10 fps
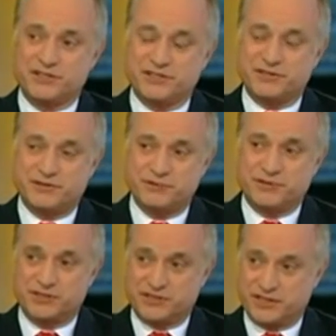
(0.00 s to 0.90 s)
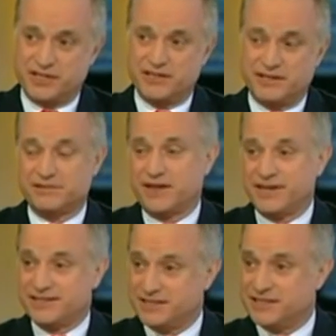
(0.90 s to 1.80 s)
to succeed, and,
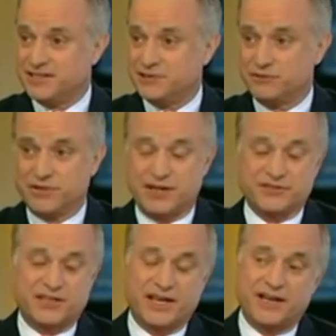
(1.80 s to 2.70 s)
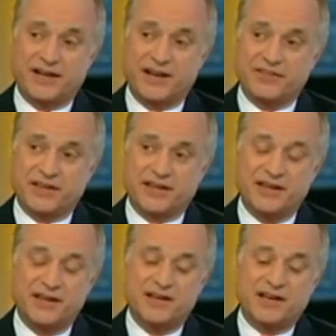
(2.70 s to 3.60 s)
and it did in 2008. And I think
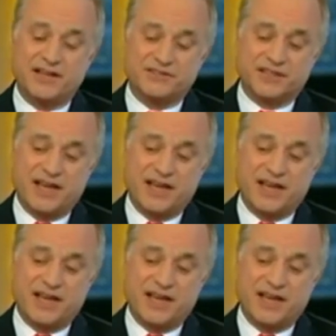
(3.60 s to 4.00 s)
as the